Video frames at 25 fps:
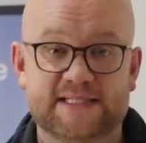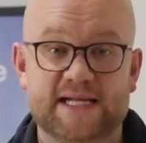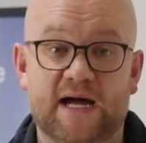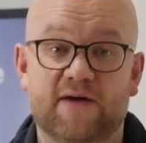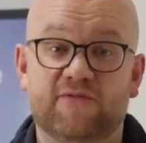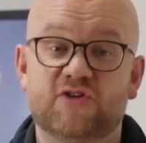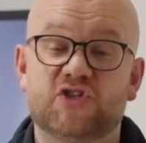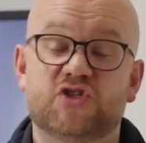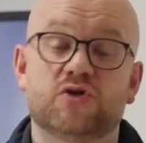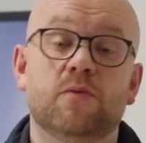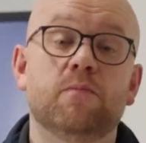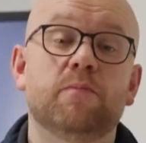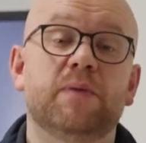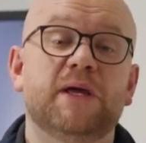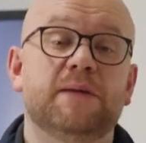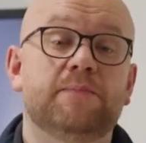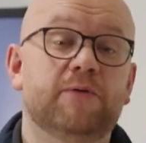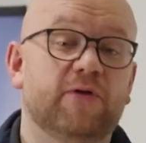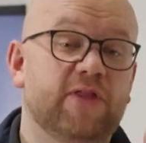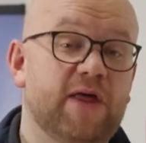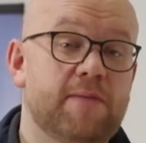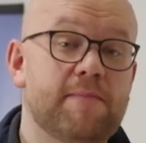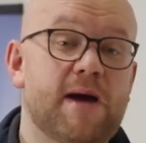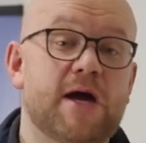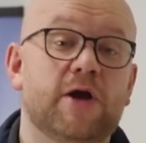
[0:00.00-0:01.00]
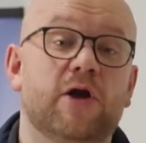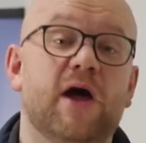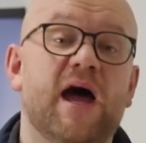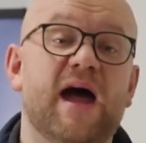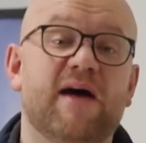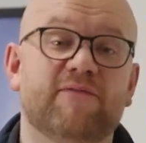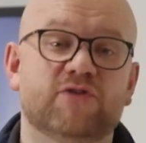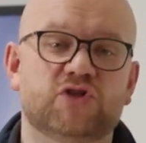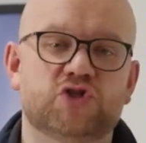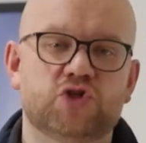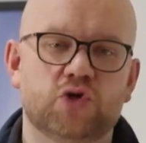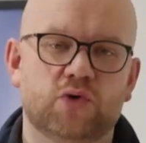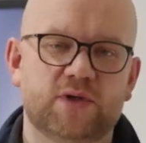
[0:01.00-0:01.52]
Now, for some people, they might not
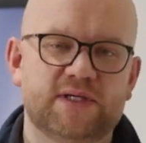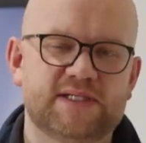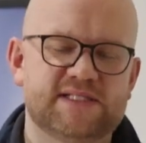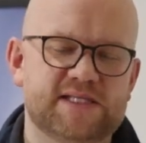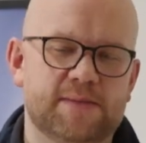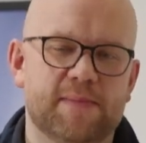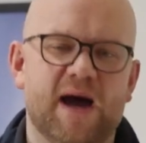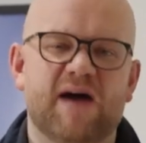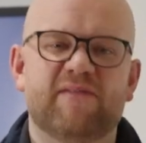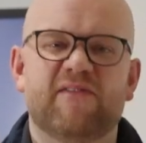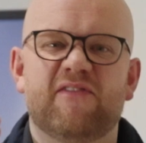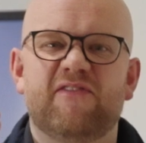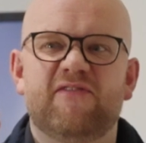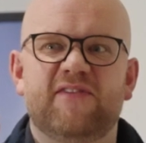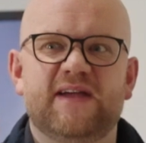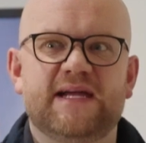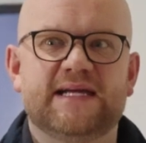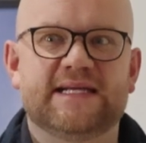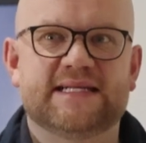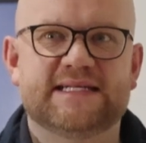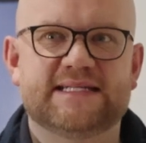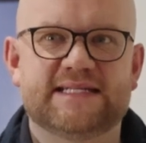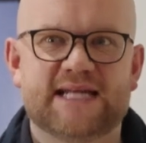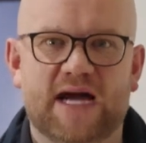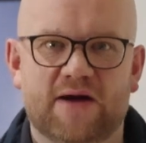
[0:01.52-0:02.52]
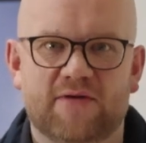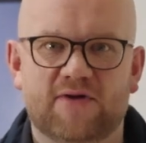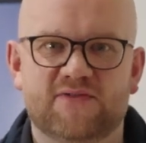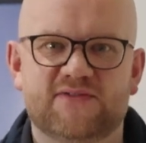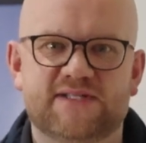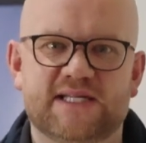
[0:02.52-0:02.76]
have a choice. They might have a feed-in tariff